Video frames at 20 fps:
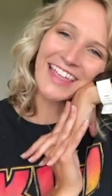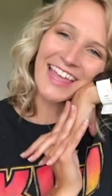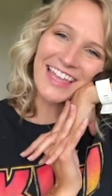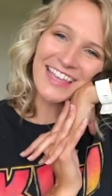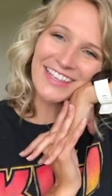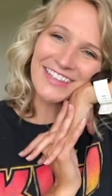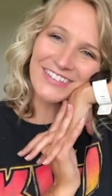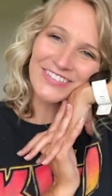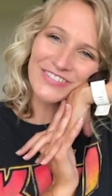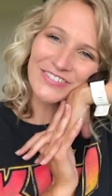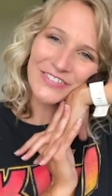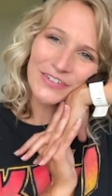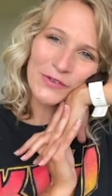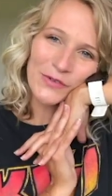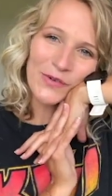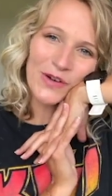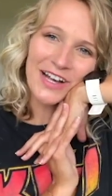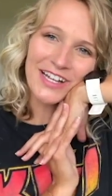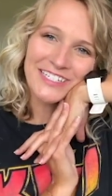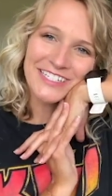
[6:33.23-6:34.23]
thank you for
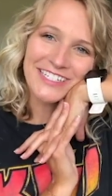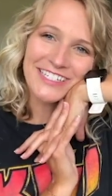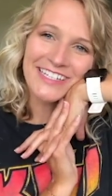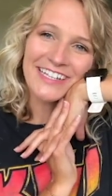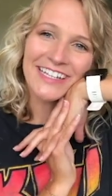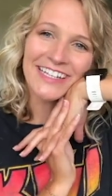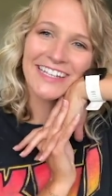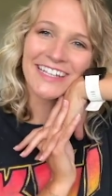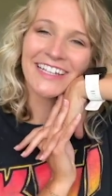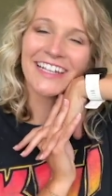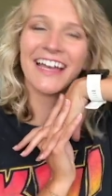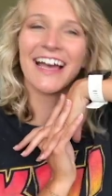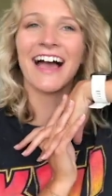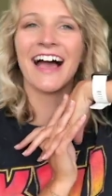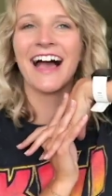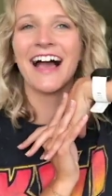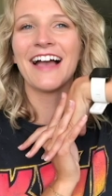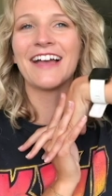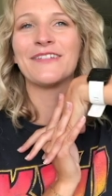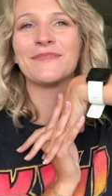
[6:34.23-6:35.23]
watching.
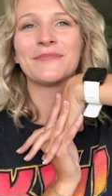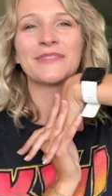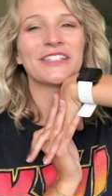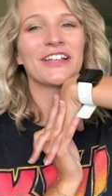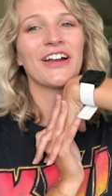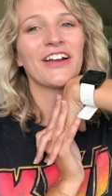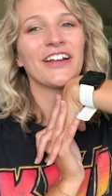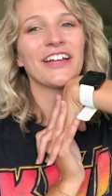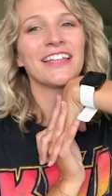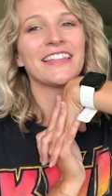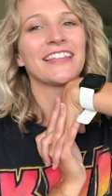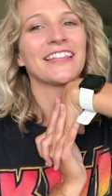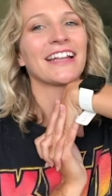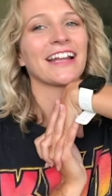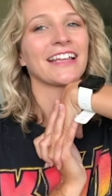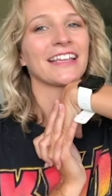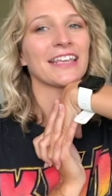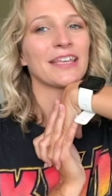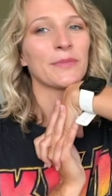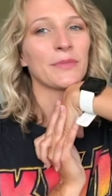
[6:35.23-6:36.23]
I'm sorry that
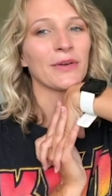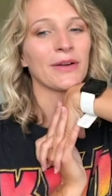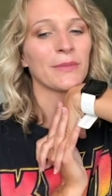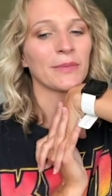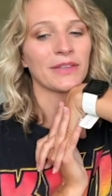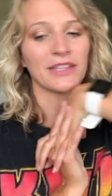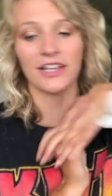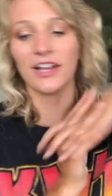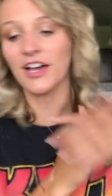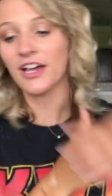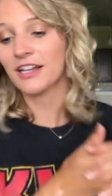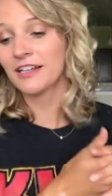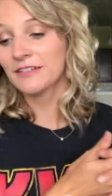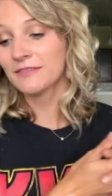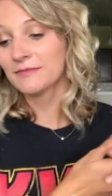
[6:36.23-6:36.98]
I keep rambling on.